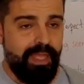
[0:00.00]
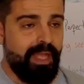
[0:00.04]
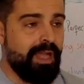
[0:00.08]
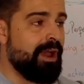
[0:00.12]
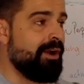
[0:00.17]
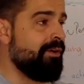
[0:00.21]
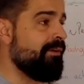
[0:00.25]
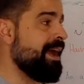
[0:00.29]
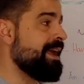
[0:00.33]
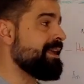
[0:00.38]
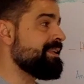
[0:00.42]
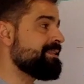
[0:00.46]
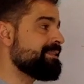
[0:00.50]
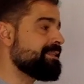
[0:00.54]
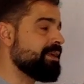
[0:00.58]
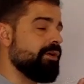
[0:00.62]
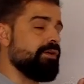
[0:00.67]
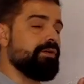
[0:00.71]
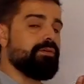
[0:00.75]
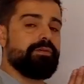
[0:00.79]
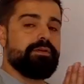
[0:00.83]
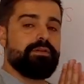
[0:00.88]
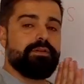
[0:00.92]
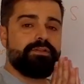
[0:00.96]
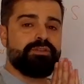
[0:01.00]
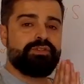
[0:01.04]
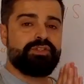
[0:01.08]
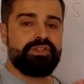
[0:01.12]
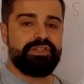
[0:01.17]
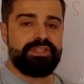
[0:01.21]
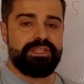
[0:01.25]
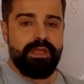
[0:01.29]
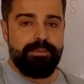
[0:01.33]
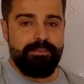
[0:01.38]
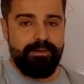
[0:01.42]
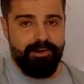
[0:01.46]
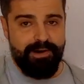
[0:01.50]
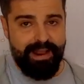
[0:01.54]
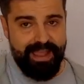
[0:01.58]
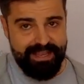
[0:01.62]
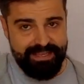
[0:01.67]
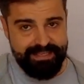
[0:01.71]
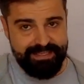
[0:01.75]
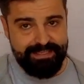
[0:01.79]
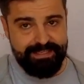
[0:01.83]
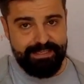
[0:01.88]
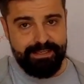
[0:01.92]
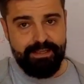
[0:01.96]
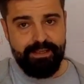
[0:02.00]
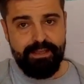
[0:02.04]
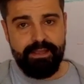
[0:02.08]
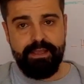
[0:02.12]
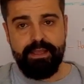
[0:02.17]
Alright, so to summarize,